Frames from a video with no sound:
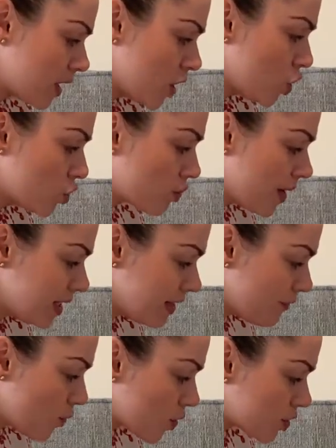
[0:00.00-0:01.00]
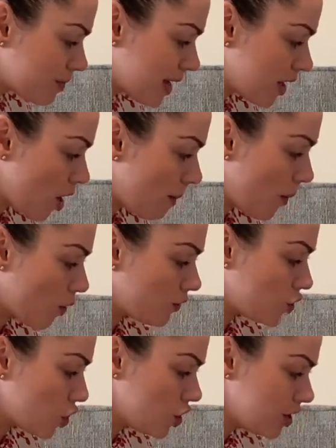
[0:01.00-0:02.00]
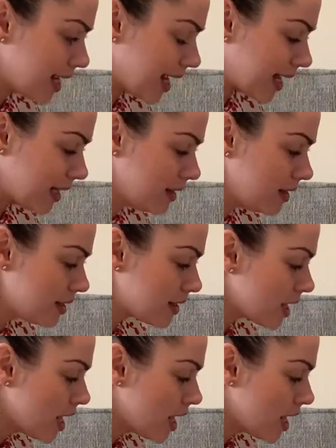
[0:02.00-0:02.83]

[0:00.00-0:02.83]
24 is made up of 2 10s